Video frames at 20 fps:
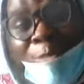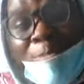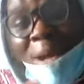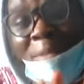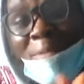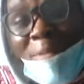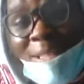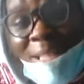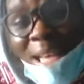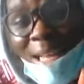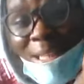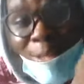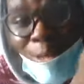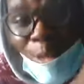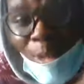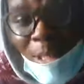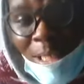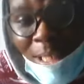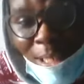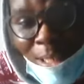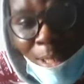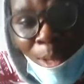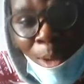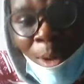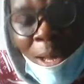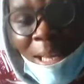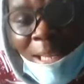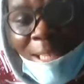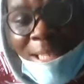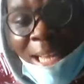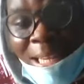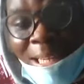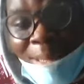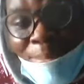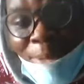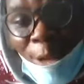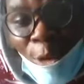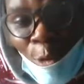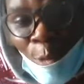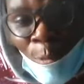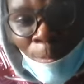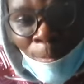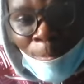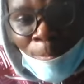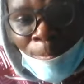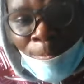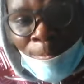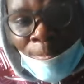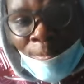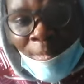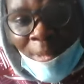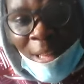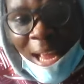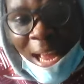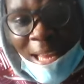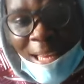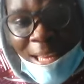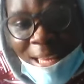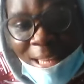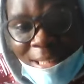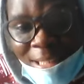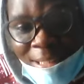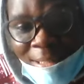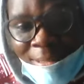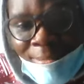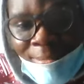bath inside the toilet, inside the bedroom. Are you getting?